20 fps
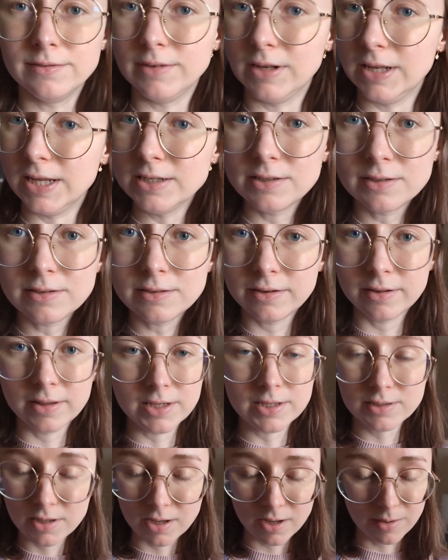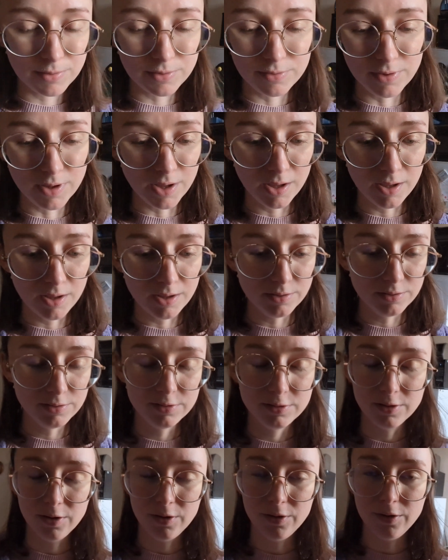Lidl this time of year is
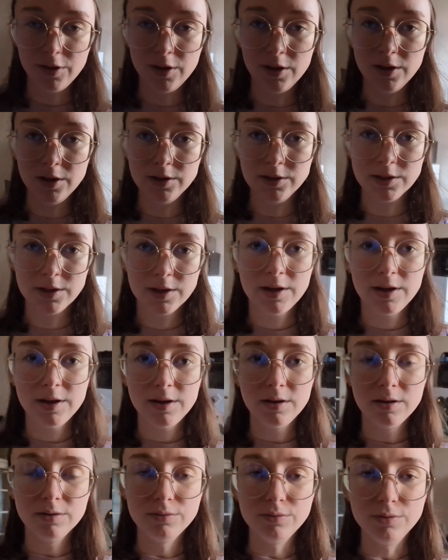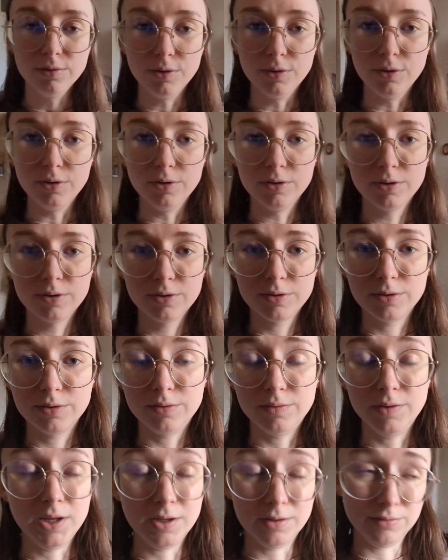so good for
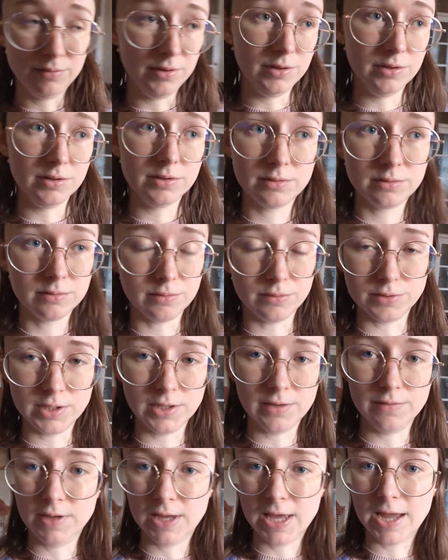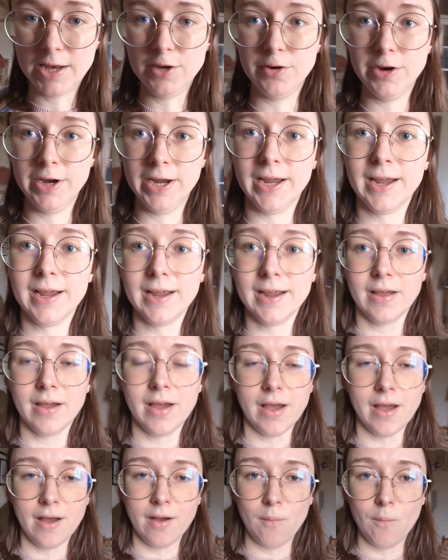vegan food, obviously veganuary,
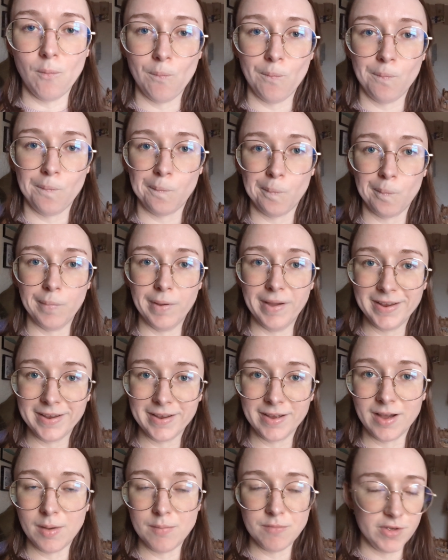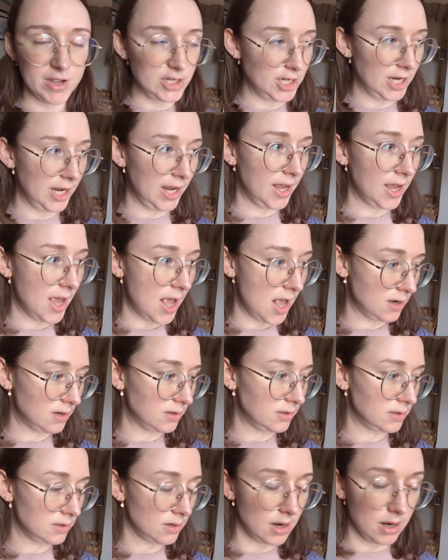but I'm veggie
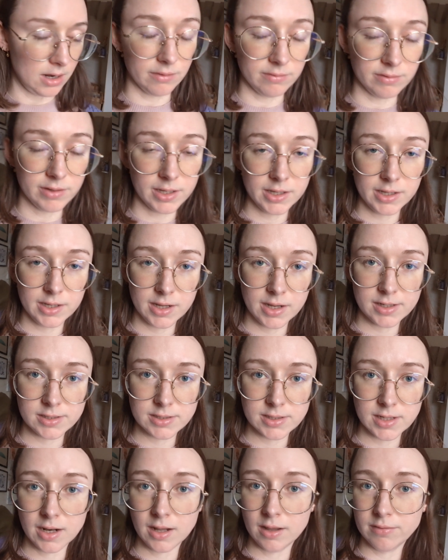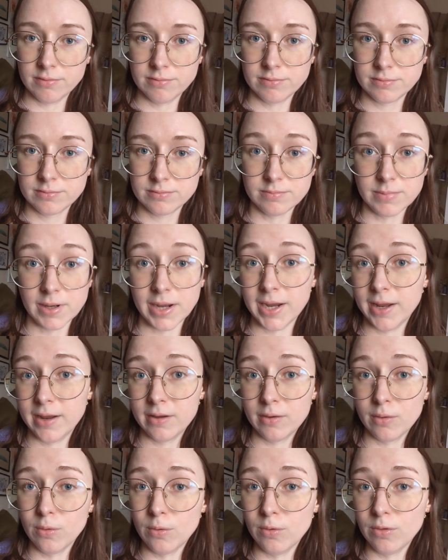and I love it, and I love buying
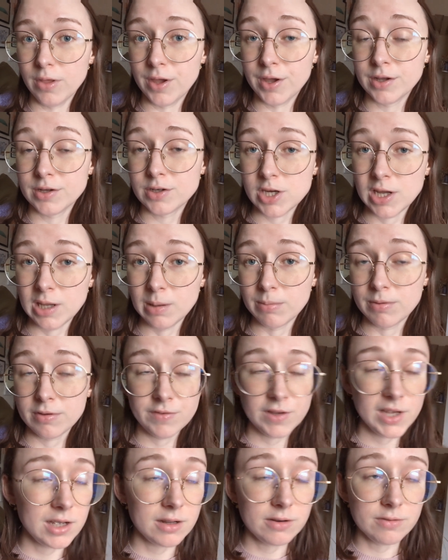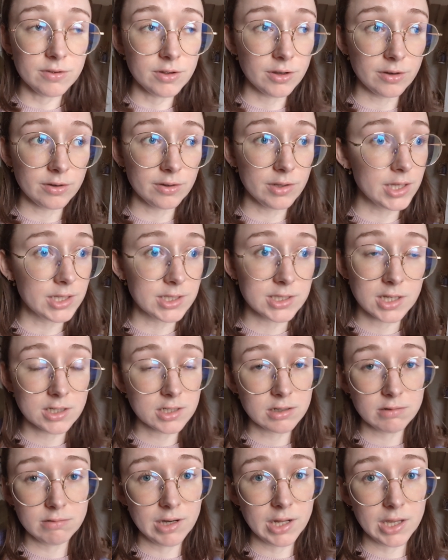all the cheap vegan food that's
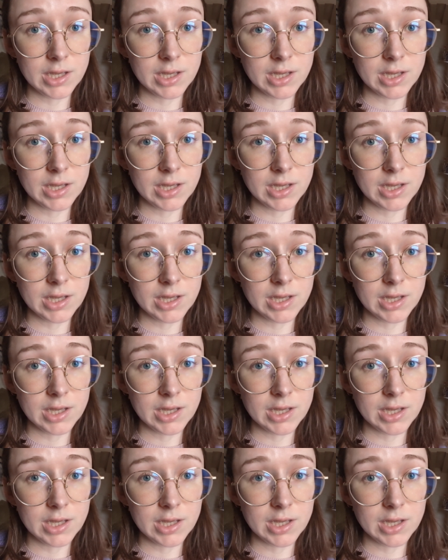actually really